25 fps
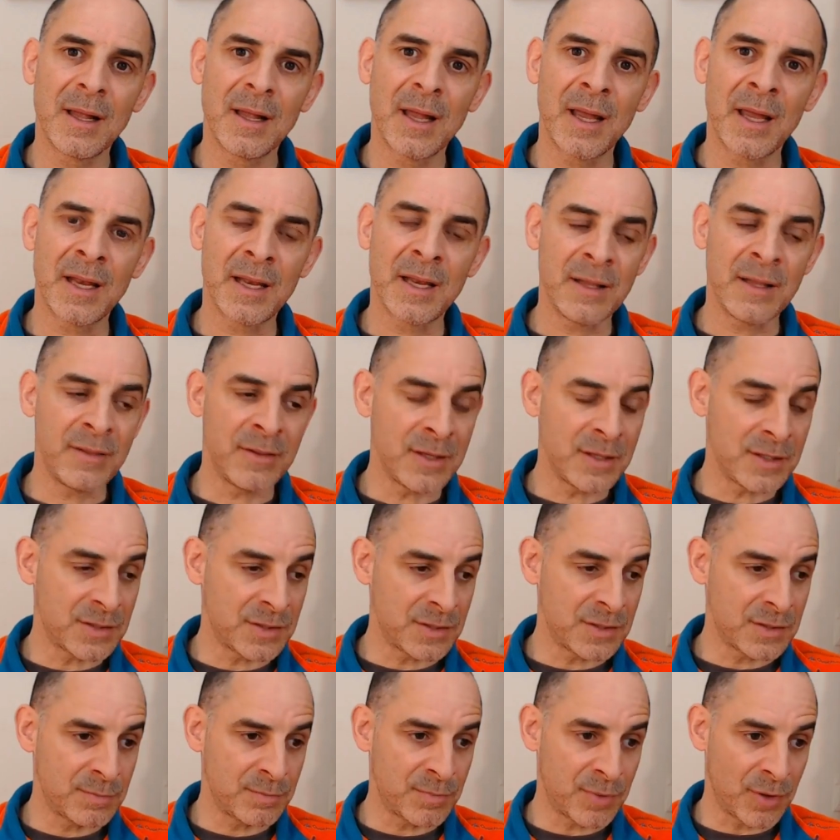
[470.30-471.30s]
And in
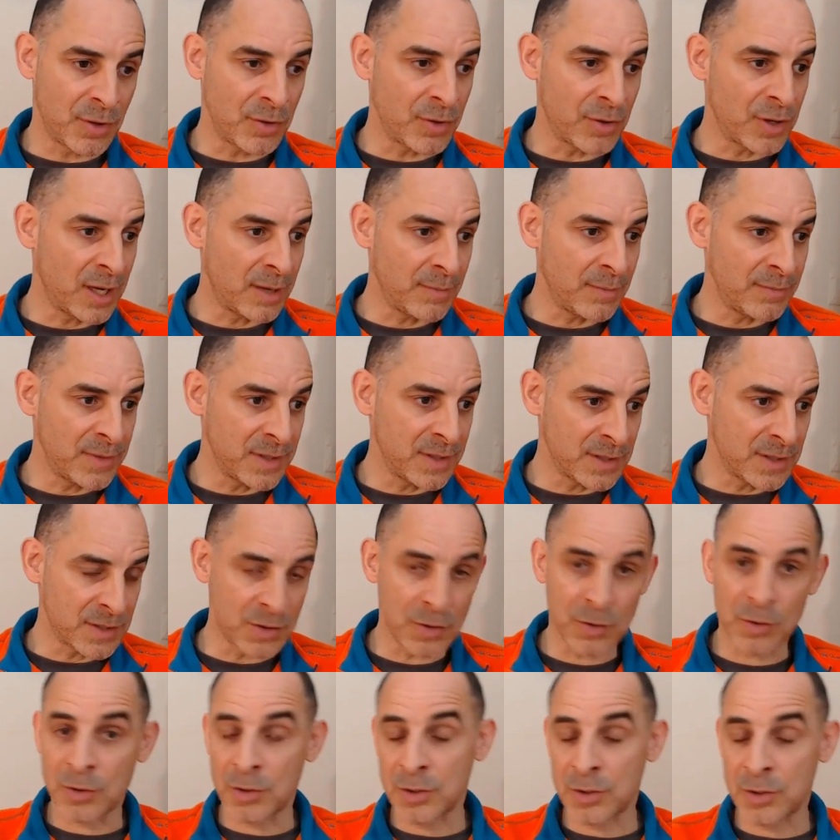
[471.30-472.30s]
this program, this
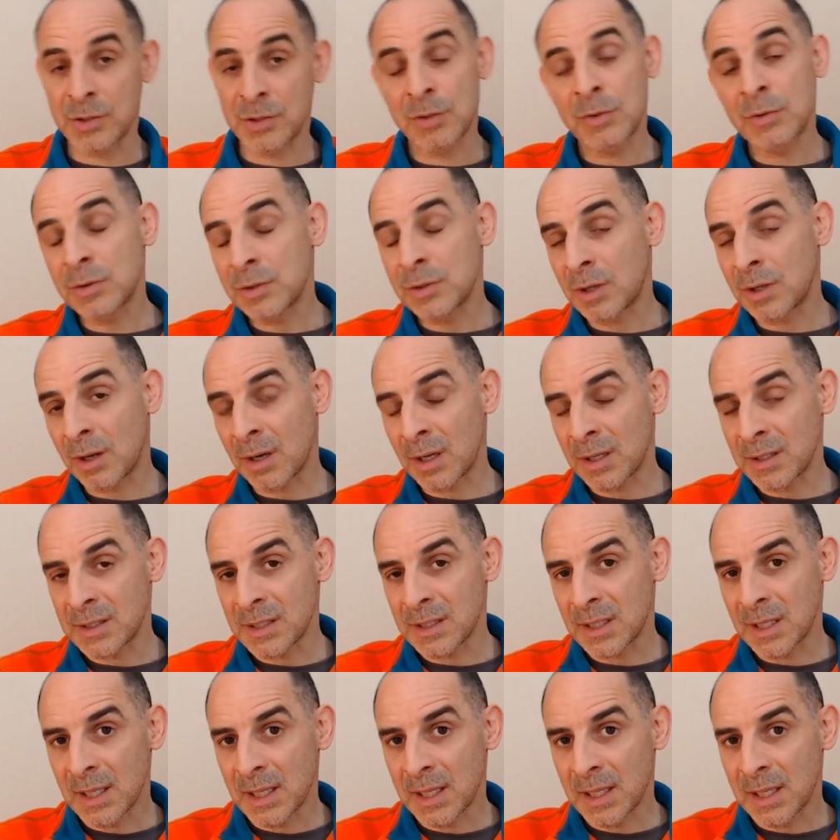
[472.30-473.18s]
course you could call it,